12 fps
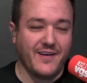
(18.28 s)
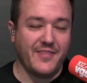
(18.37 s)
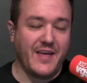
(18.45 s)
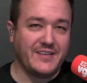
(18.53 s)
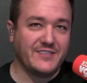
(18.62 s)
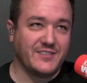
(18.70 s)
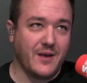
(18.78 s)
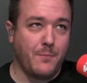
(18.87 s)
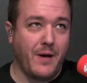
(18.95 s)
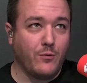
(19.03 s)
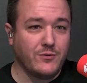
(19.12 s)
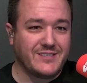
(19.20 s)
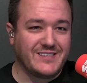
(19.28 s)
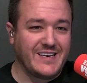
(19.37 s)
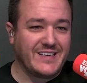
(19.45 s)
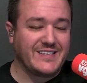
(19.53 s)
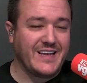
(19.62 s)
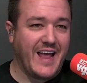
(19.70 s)
That is about
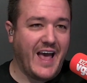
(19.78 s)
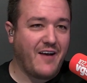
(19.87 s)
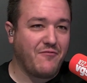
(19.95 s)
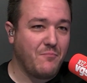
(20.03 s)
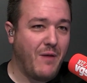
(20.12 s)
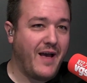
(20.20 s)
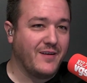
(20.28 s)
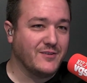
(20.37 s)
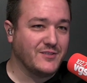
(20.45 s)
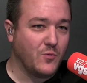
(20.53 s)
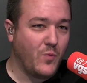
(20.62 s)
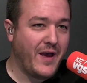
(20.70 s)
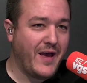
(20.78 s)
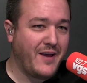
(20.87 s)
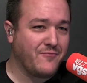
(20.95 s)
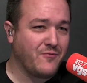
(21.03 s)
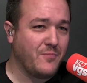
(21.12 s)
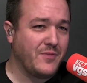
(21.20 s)
6.5 miles
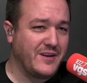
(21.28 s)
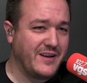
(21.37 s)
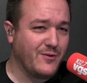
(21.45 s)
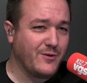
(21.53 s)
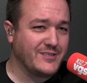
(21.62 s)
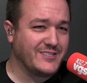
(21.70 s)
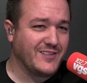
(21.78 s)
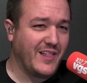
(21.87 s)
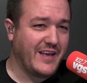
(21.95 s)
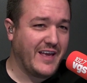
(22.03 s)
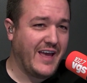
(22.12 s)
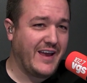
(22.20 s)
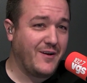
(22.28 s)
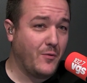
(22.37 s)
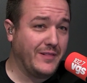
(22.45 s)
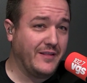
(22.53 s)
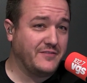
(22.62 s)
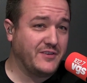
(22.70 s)
away from the nearest, like, hey, no
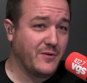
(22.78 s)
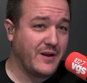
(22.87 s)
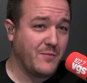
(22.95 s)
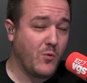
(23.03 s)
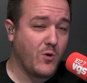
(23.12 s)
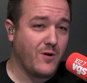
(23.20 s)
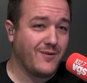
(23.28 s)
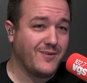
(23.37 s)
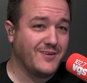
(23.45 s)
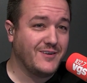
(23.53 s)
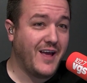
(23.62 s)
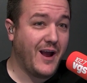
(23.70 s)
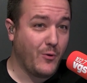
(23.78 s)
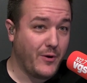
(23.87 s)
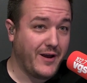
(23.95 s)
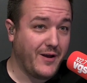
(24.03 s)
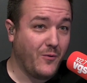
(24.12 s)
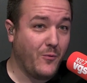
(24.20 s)
one lives here anymore
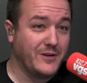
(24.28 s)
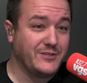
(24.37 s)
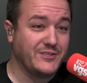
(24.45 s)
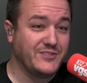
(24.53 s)
area, which is,